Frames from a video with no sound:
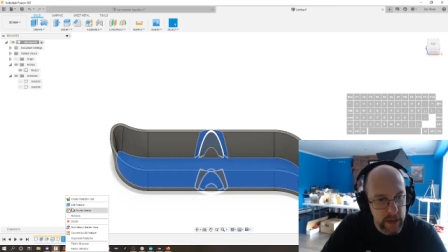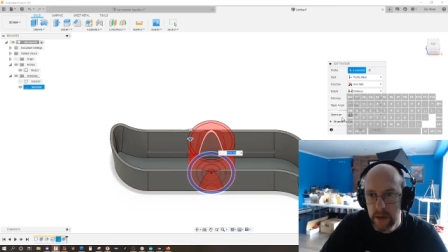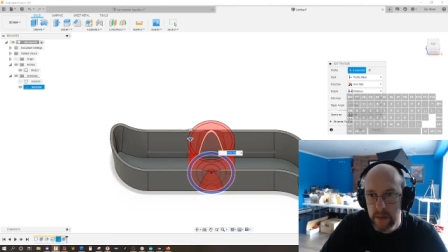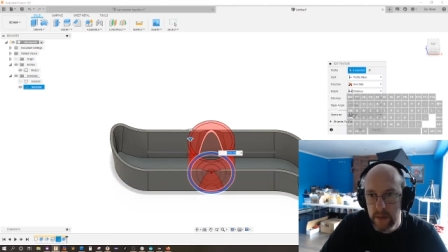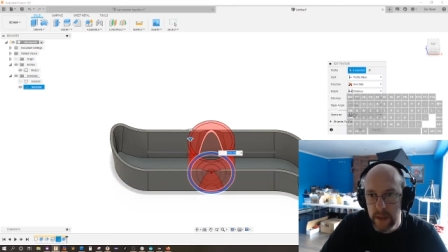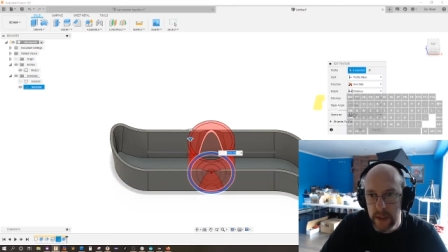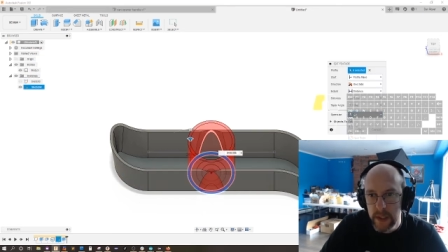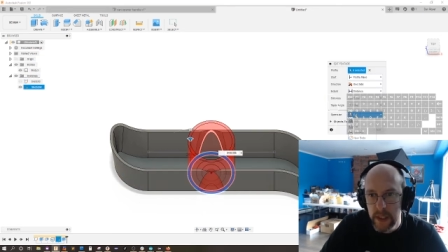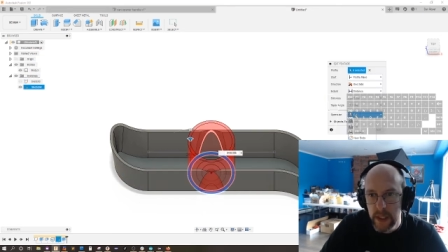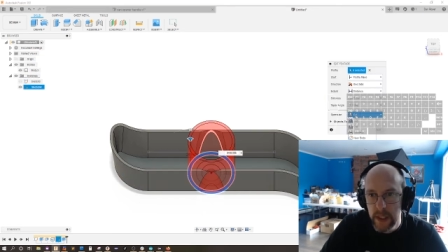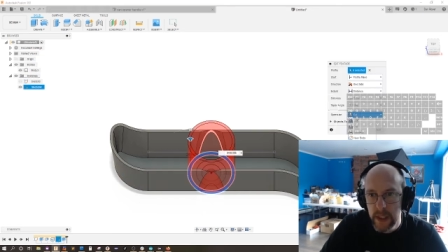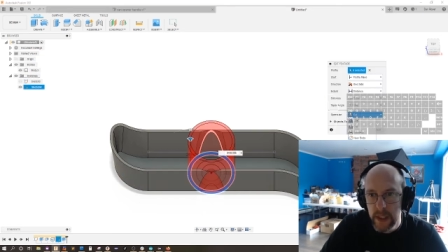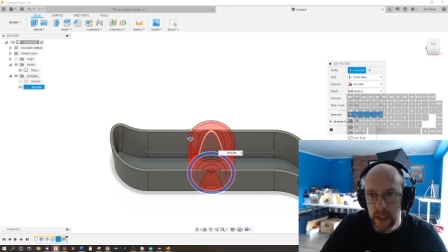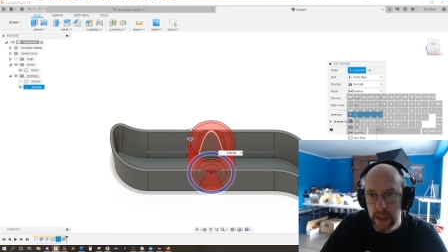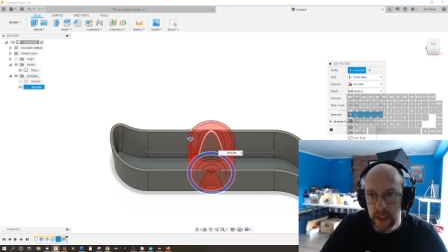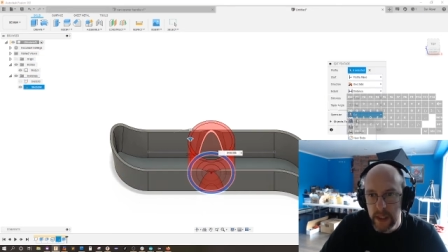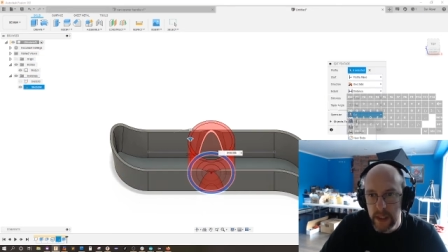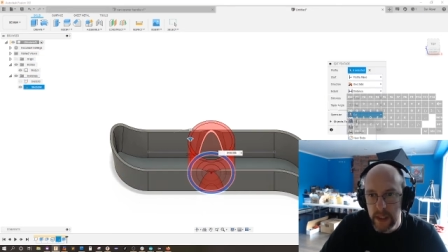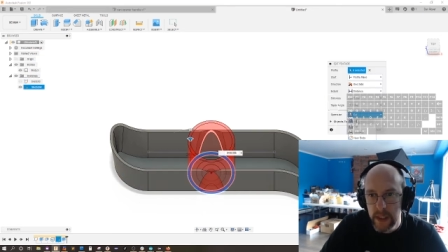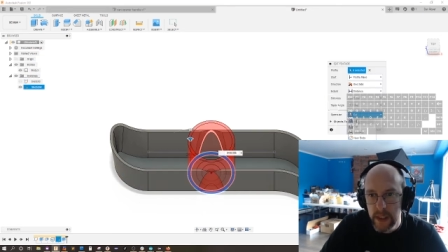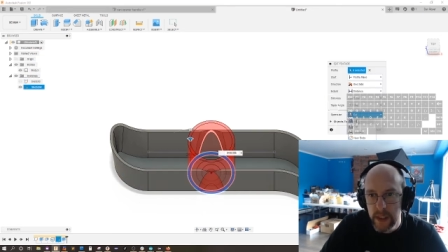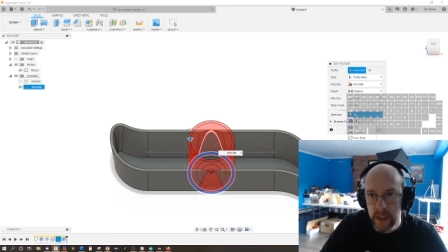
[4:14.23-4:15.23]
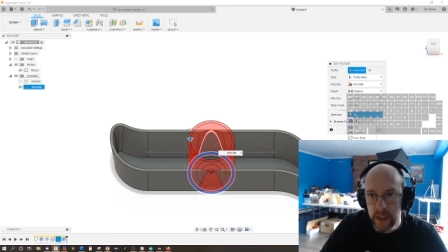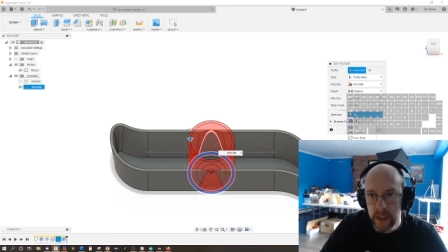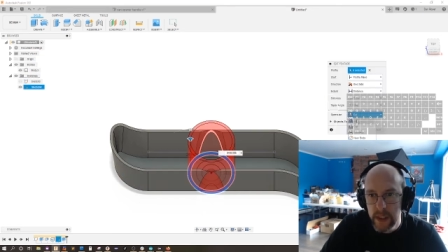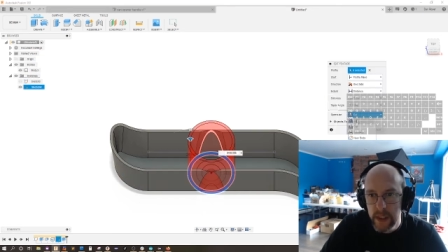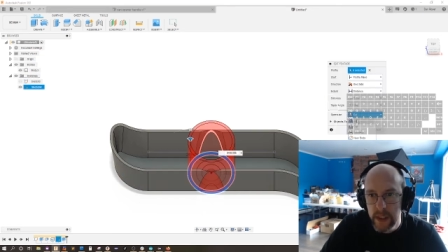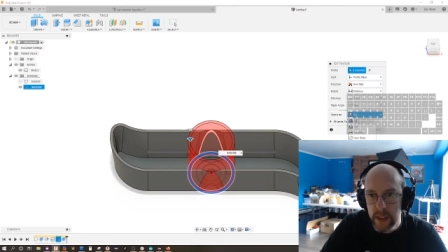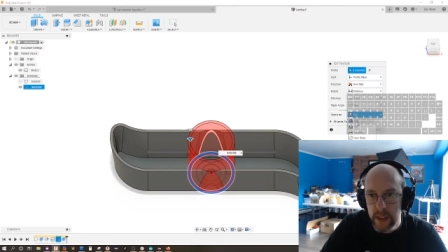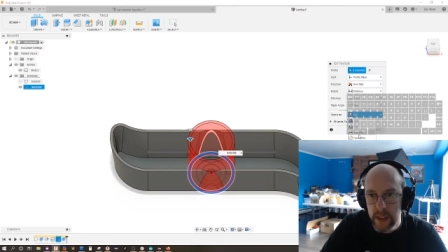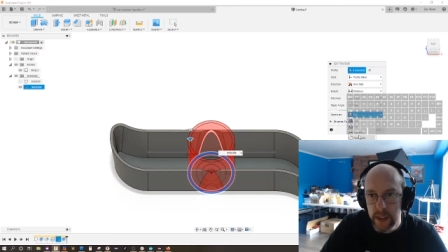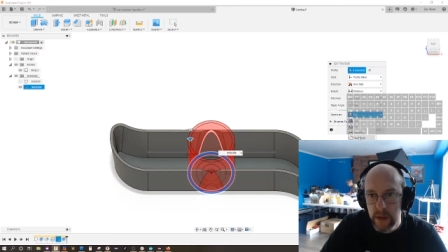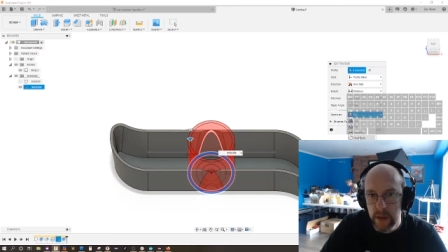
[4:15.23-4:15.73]
make that
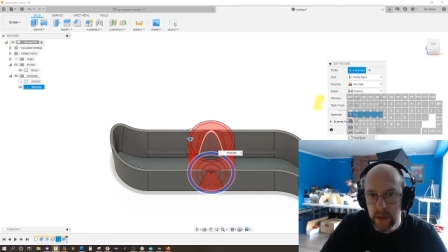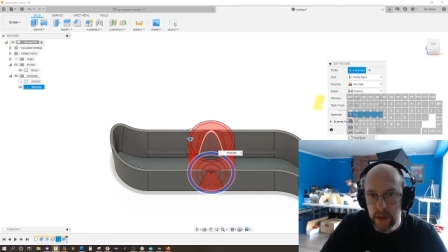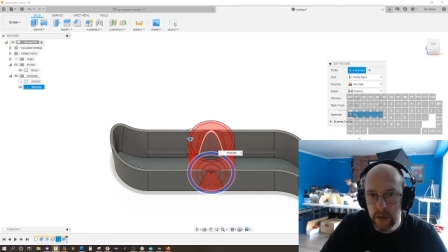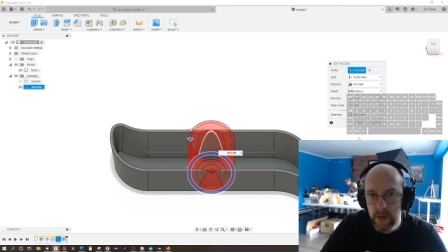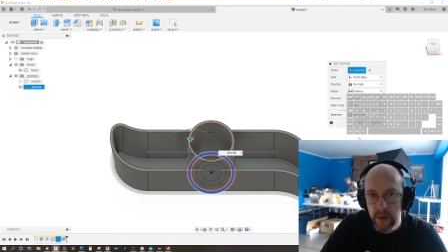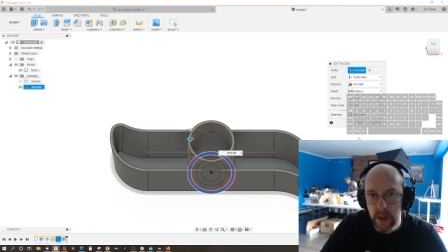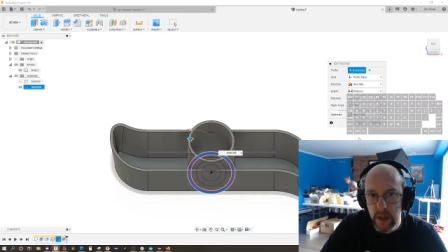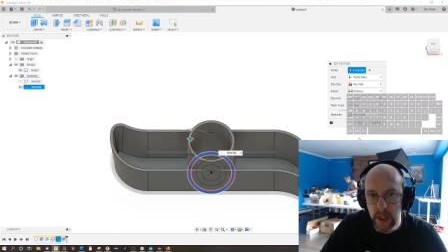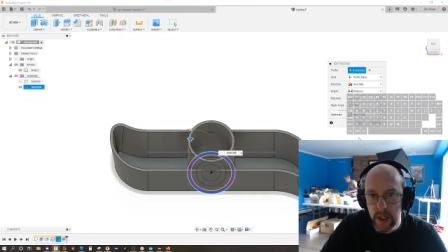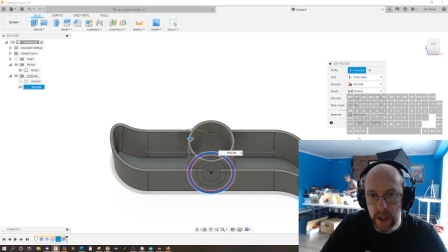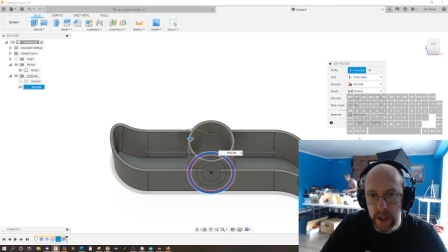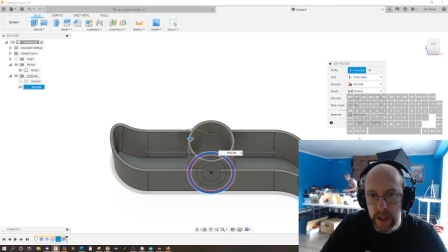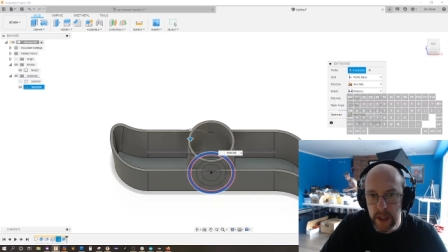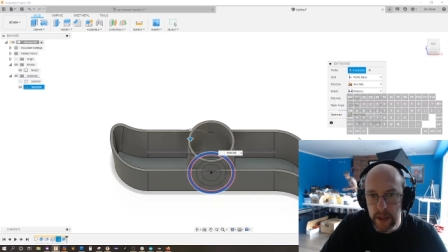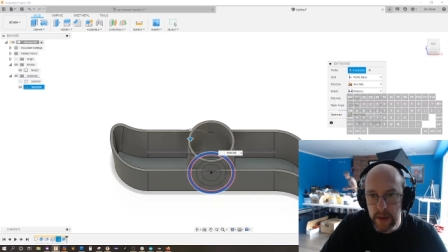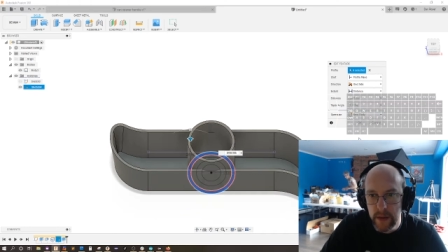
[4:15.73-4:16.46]
a new body.